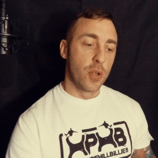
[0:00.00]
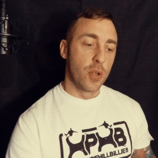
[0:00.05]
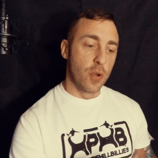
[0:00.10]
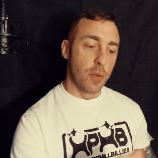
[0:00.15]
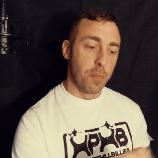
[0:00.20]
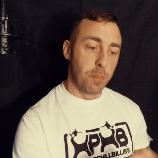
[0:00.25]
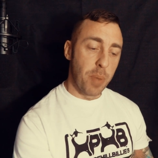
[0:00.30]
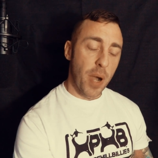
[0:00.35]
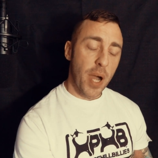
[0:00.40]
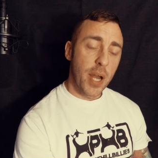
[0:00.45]
Your
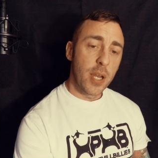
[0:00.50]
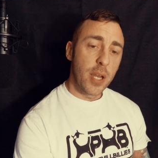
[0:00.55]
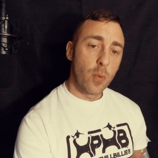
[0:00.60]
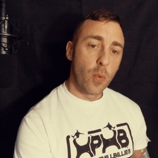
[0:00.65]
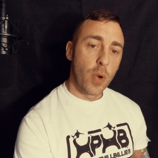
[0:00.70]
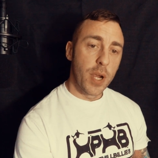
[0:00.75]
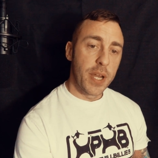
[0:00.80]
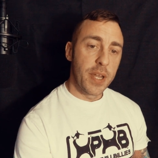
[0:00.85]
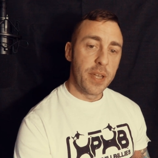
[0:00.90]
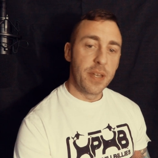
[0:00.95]
body
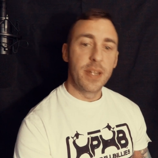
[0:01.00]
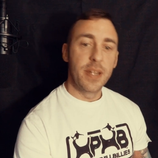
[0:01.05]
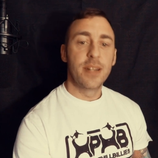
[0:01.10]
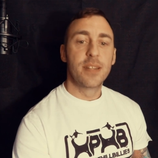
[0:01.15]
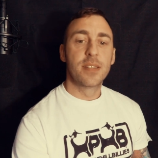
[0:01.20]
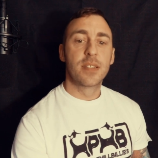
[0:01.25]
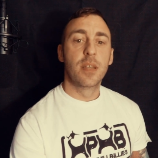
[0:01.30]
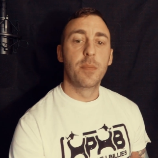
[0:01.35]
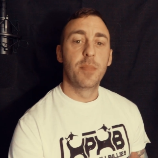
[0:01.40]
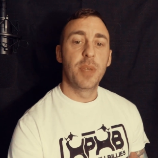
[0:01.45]
weight
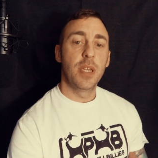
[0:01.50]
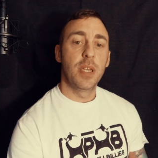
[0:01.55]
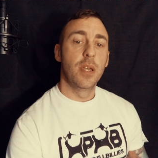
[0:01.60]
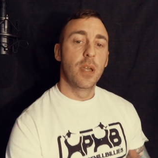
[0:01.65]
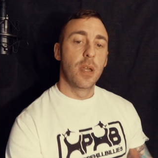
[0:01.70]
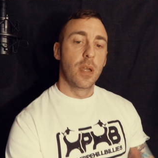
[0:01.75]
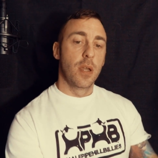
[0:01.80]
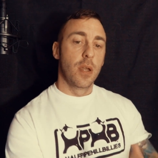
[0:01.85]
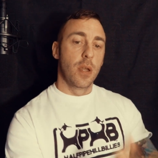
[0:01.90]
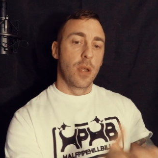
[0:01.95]
needs to be
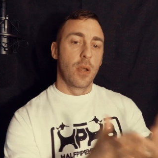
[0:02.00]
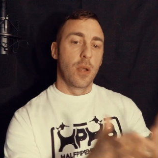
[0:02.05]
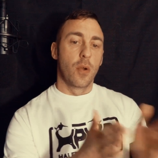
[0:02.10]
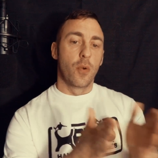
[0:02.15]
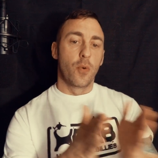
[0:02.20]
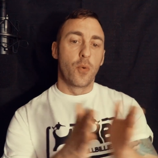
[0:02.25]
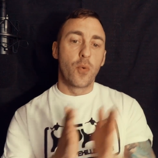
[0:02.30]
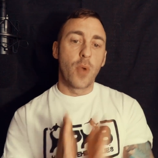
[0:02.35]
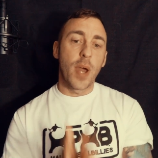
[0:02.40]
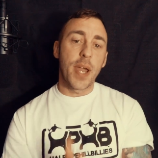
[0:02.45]

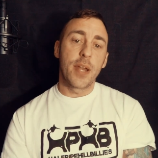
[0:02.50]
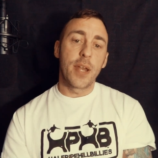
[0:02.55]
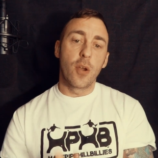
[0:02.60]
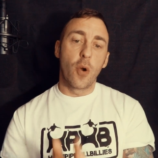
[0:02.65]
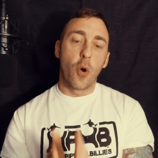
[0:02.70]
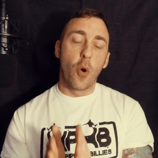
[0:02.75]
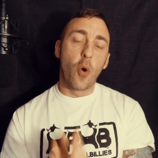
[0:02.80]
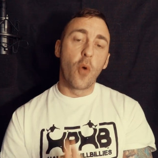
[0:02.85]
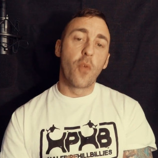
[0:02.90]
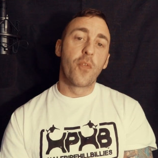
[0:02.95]
right
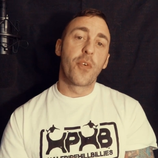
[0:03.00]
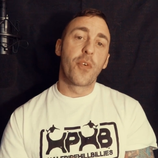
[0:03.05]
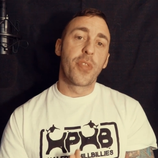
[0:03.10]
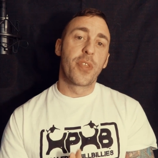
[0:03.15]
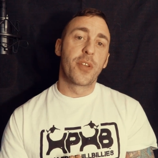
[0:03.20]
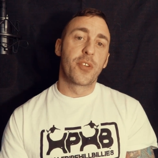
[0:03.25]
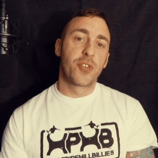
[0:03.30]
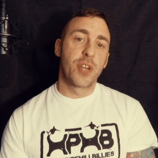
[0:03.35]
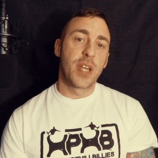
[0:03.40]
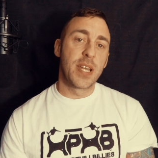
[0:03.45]
over
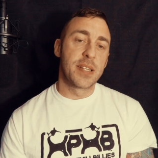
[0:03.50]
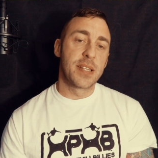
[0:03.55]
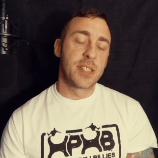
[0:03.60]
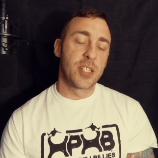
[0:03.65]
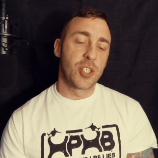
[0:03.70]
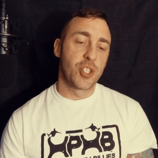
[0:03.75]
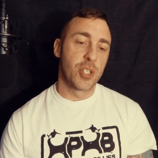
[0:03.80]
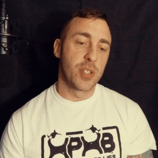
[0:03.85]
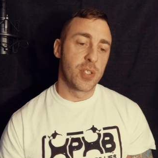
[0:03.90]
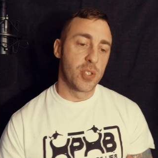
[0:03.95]
the
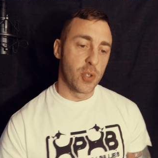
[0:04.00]
transition.